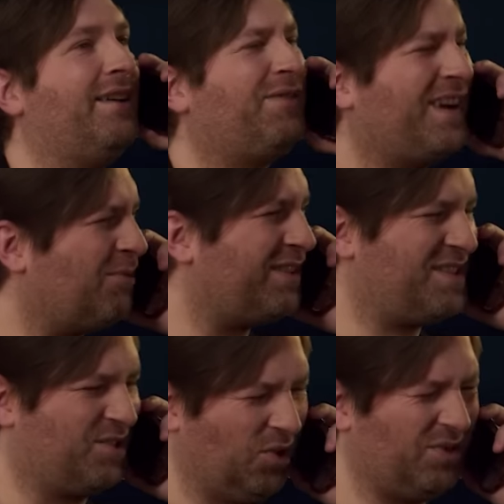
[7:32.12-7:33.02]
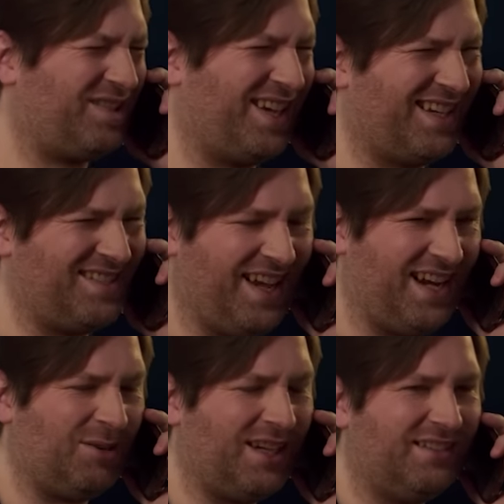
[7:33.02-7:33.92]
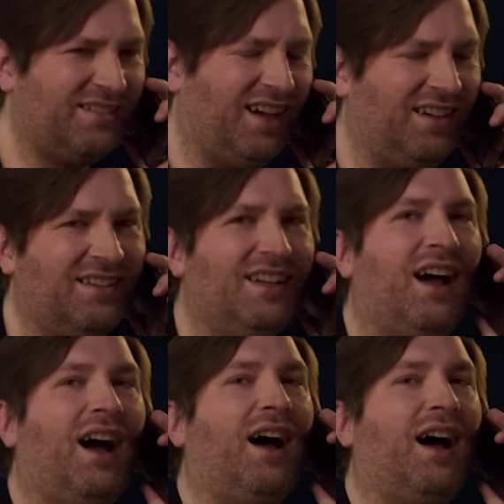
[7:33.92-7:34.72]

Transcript: Uh, find out what this suits thing is anyway. Yeah.